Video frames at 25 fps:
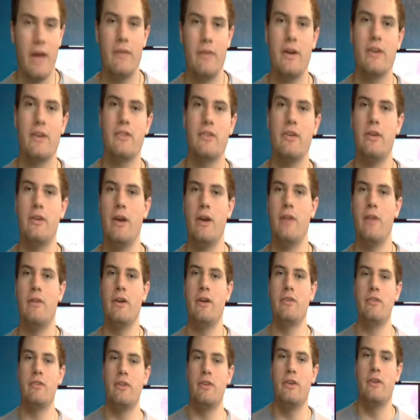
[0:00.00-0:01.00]
I've
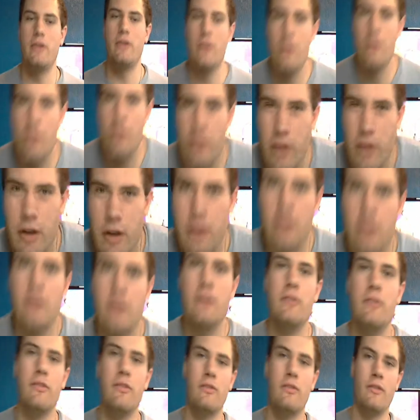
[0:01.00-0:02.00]
actually shot
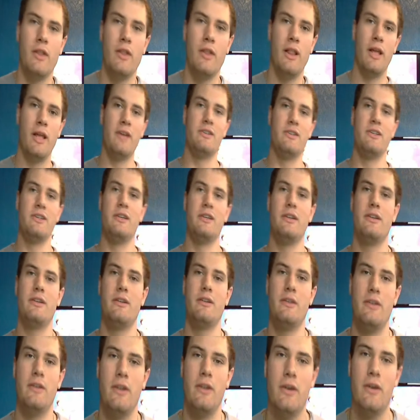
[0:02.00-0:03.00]
guns for the last
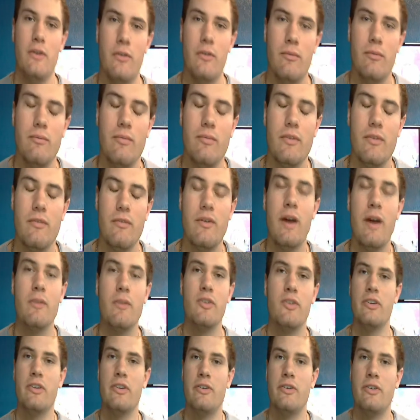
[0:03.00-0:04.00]
5 or
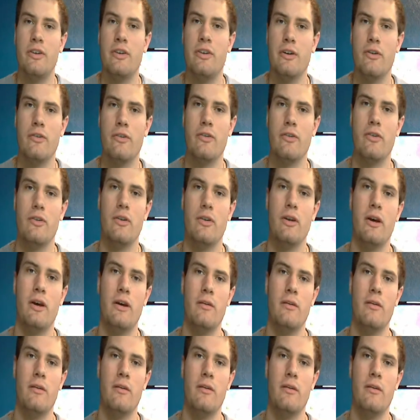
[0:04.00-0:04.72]
6 years.